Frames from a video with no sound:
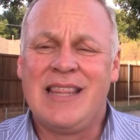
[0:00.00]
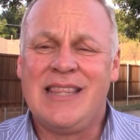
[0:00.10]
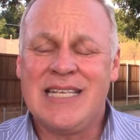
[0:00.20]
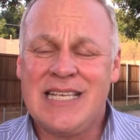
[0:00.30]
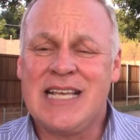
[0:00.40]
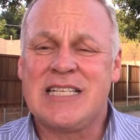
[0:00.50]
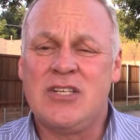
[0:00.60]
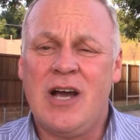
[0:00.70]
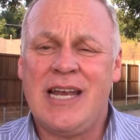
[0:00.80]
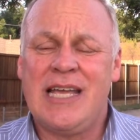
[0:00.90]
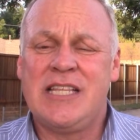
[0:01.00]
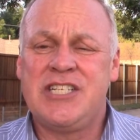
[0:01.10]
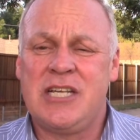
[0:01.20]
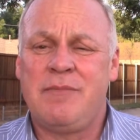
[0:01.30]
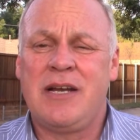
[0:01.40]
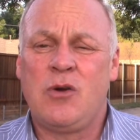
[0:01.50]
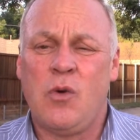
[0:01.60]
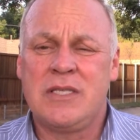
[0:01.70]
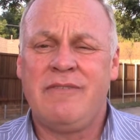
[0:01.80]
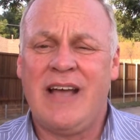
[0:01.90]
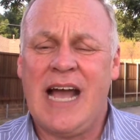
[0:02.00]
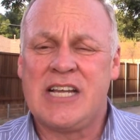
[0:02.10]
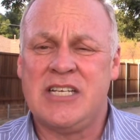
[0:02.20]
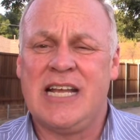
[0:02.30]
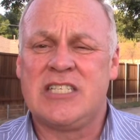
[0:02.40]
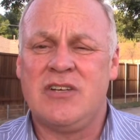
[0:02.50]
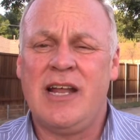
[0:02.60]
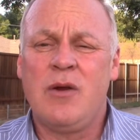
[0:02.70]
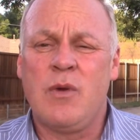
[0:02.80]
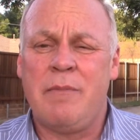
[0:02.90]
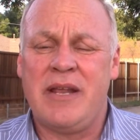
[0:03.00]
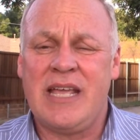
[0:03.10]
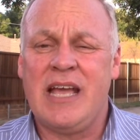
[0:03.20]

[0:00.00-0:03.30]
this is not a legitimate course of action. It's not a remedy.